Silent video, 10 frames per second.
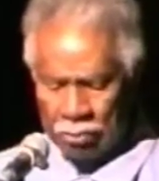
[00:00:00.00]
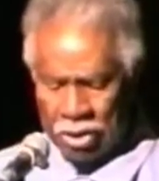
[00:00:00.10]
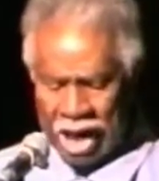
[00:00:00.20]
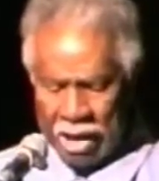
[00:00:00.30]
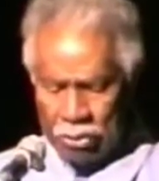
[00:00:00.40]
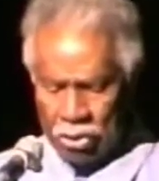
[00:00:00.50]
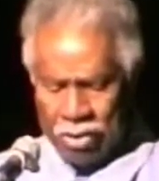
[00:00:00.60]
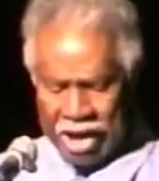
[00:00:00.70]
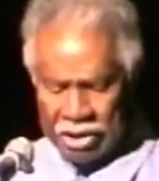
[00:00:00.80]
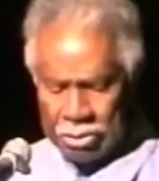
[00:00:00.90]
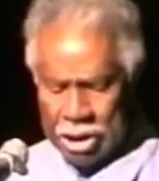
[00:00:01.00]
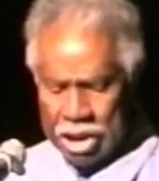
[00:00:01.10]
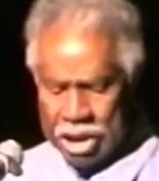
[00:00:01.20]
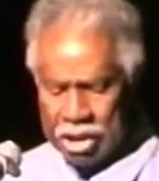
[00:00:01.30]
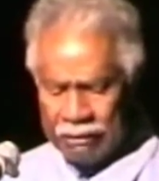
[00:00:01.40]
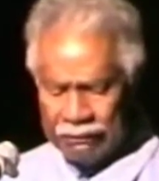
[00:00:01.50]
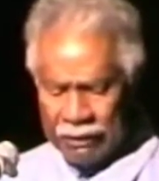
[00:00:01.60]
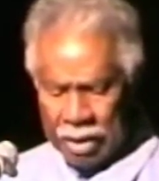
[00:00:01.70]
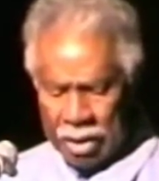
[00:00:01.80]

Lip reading: but I will rather believe